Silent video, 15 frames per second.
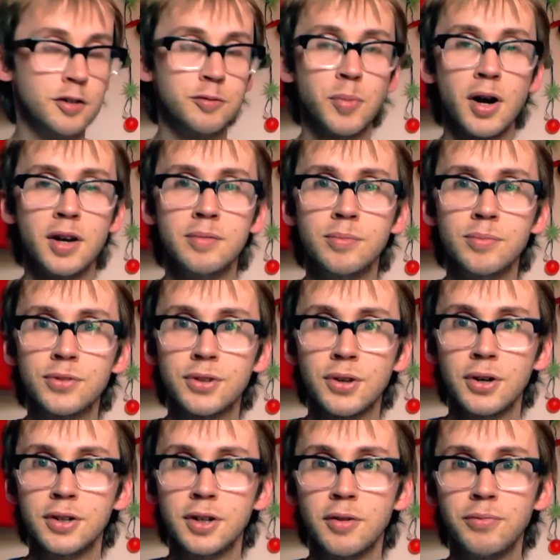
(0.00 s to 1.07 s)
of my
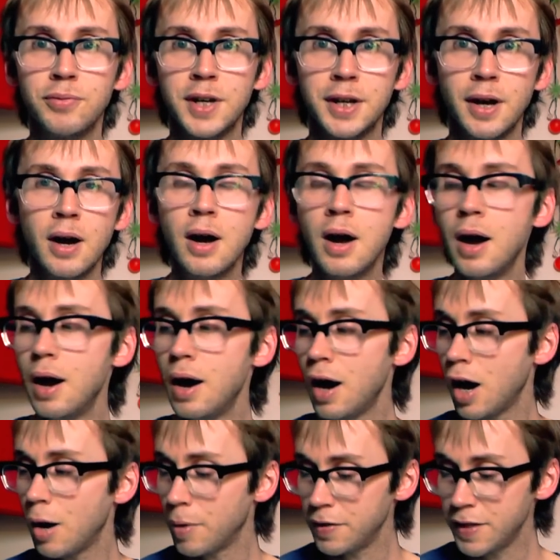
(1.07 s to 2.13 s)
third finger,
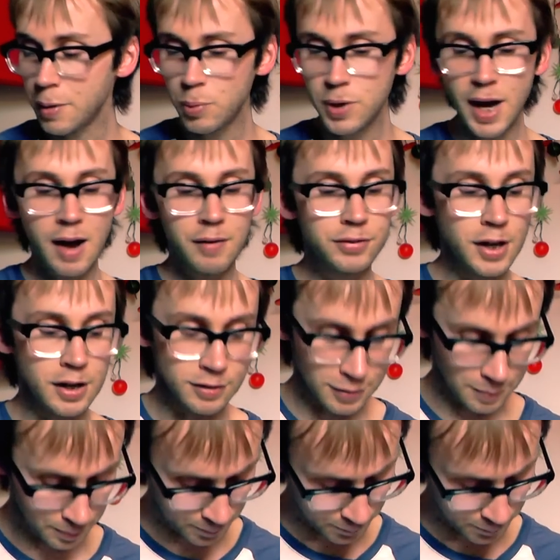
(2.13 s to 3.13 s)
and then we have this